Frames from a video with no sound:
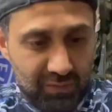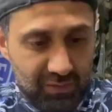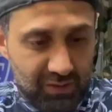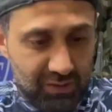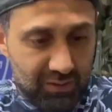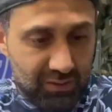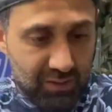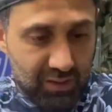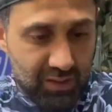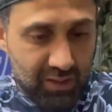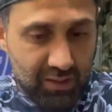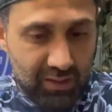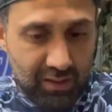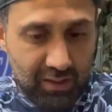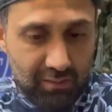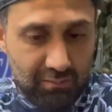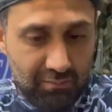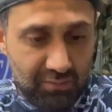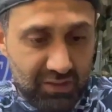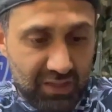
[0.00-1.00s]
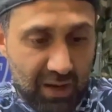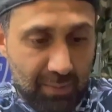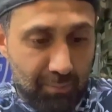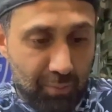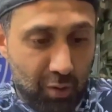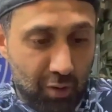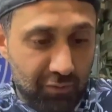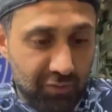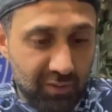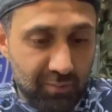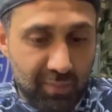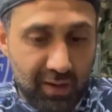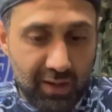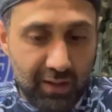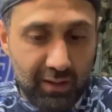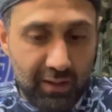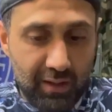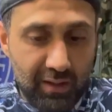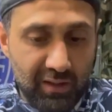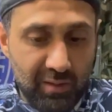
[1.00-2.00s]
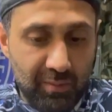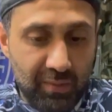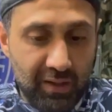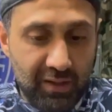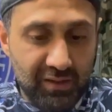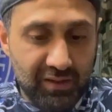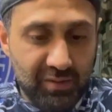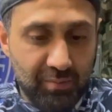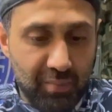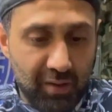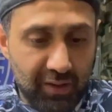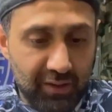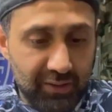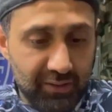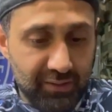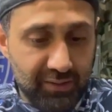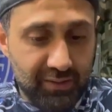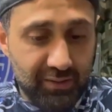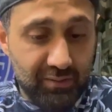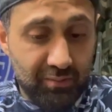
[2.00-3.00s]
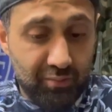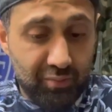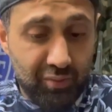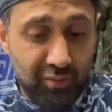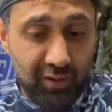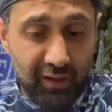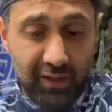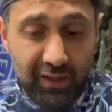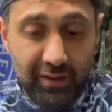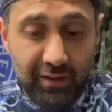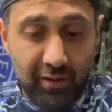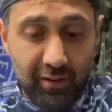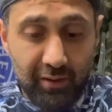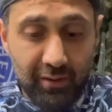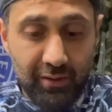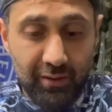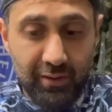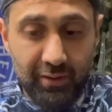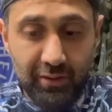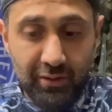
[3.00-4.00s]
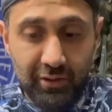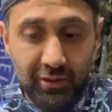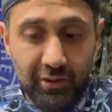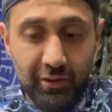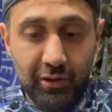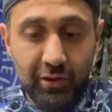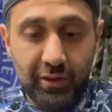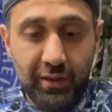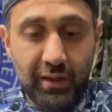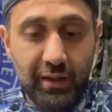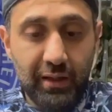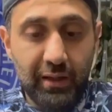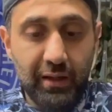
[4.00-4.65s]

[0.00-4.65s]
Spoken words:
It's not perfect by any means, but it's pretty darn good looking.